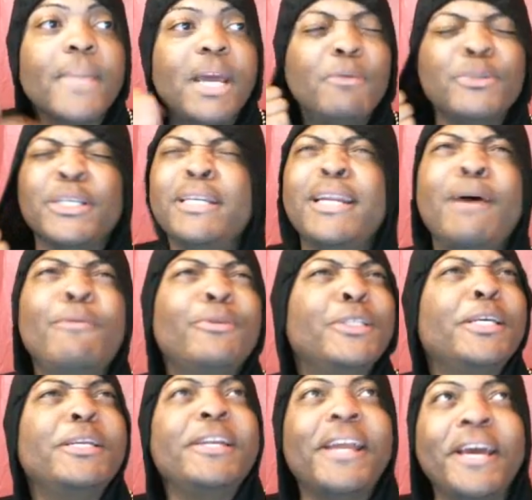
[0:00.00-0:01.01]
That was
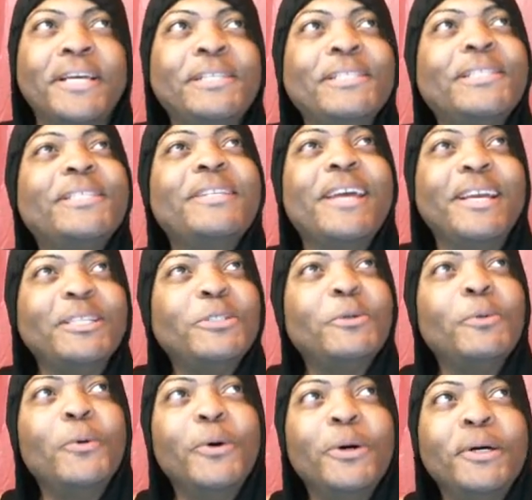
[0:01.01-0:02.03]
a nice night,
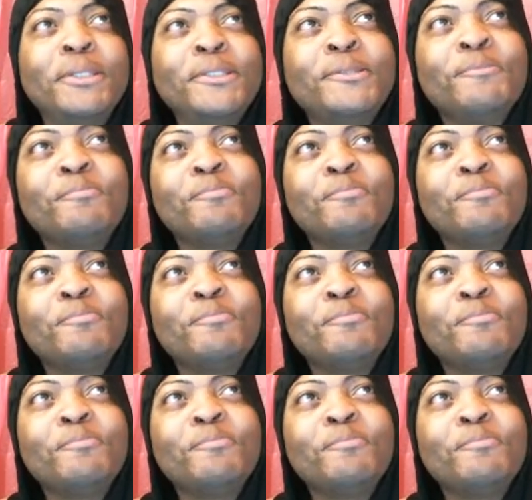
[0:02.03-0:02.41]
you all.